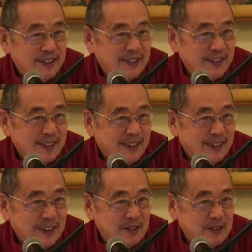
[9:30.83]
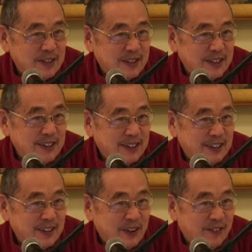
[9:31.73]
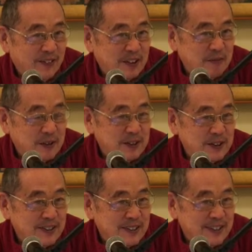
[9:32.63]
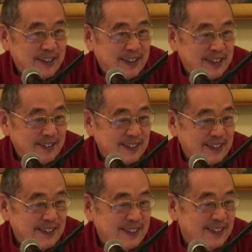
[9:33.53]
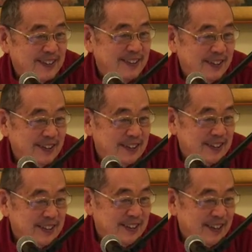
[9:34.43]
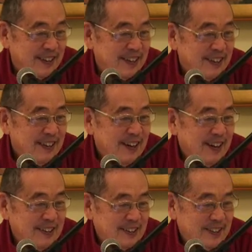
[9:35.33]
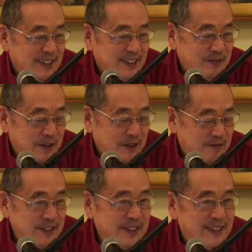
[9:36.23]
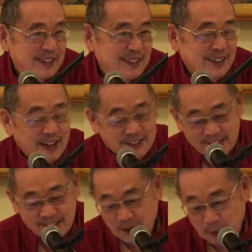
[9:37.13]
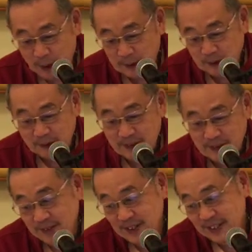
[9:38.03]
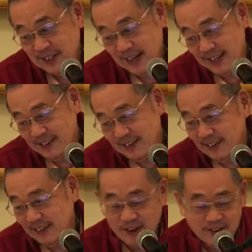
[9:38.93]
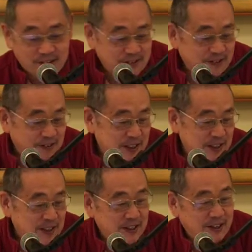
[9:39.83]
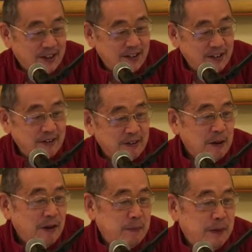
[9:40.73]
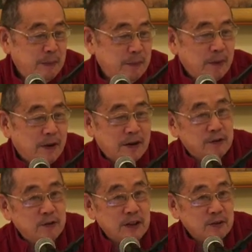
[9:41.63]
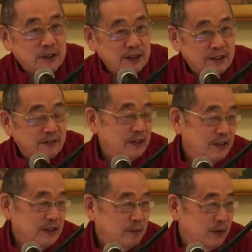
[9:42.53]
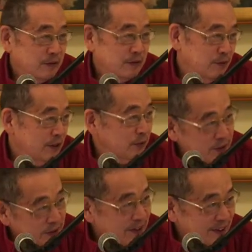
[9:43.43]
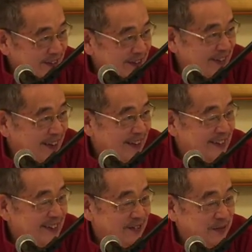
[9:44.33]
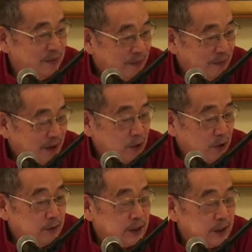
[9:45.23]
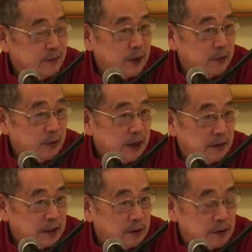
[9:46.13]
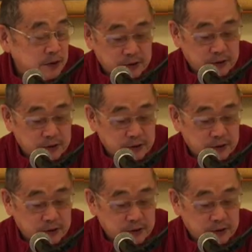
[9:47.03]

When he was the king, he met one person who was doing this ajagara vritti, acting like a python. So he would just lie down on the ground or just sit there, and if people brought food, he would eat it. If they didn't bring food, he wouldn't eat, like that. So, of course, he was a very renounced person. So